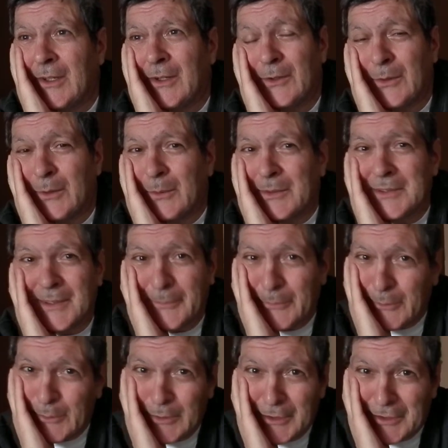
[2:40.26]
Nor was I
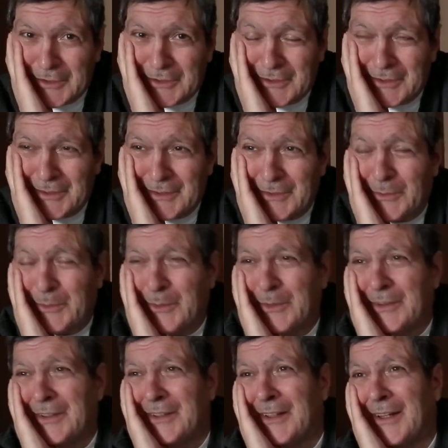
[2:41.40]
focused, nor
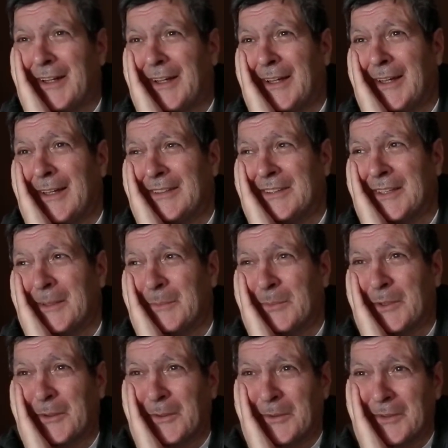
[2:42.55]
did I set
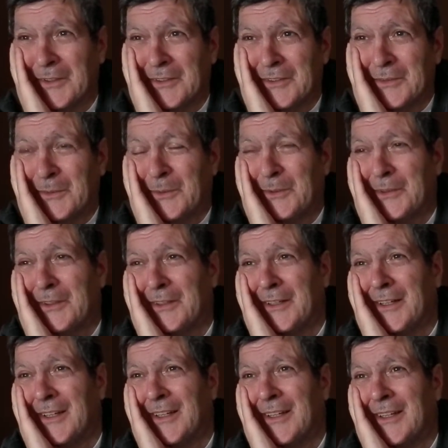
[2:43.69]
priorities, nor did
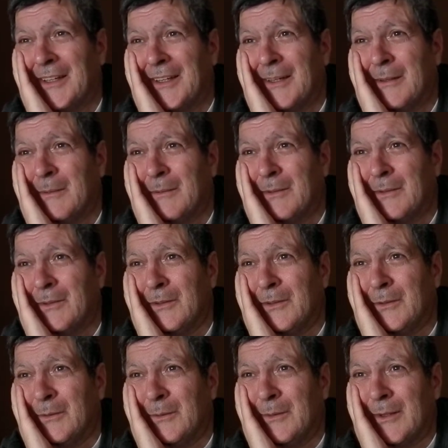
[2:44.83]
I
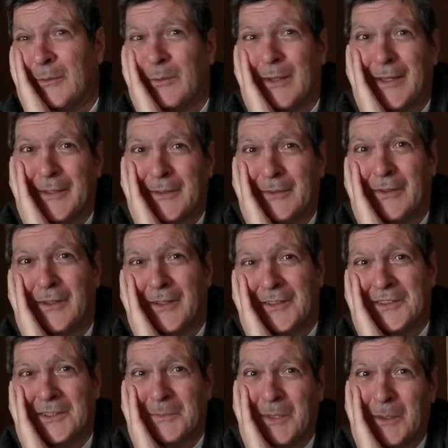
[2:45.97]
do a radical
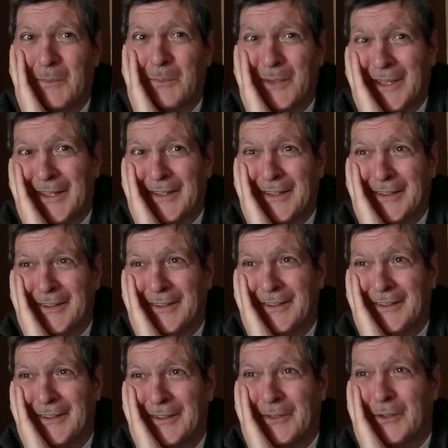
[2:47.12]
concept called planning.
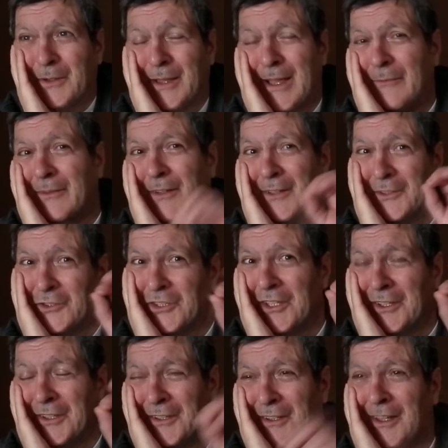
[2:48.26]
Having an
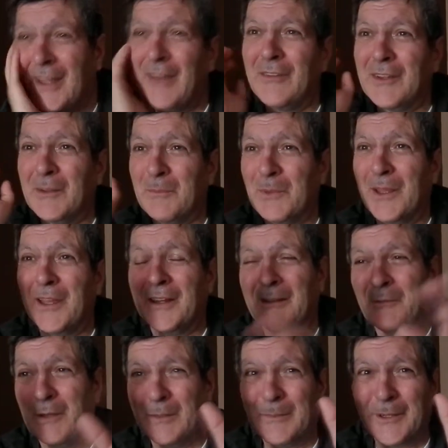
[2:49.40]
agenda, having a planning.
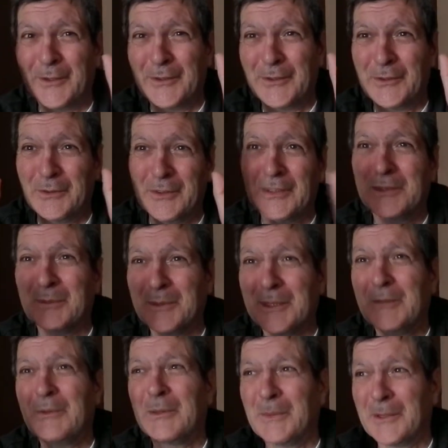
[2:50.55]
What am I going to do this week?
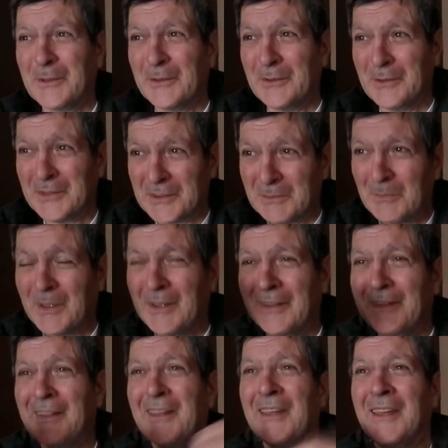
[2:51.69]
What am I going to do this
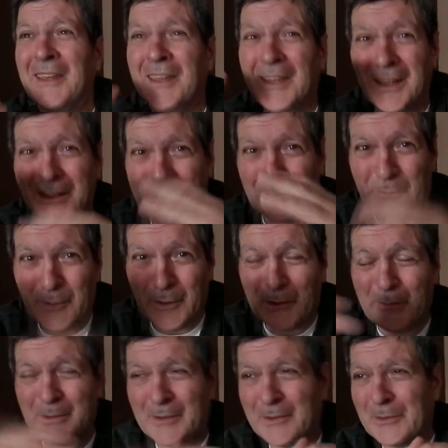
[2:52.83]
month? And then
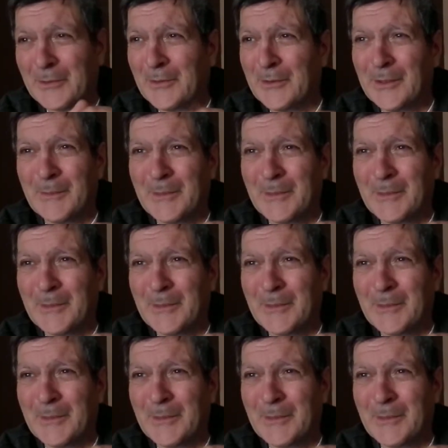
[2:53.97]
following it through.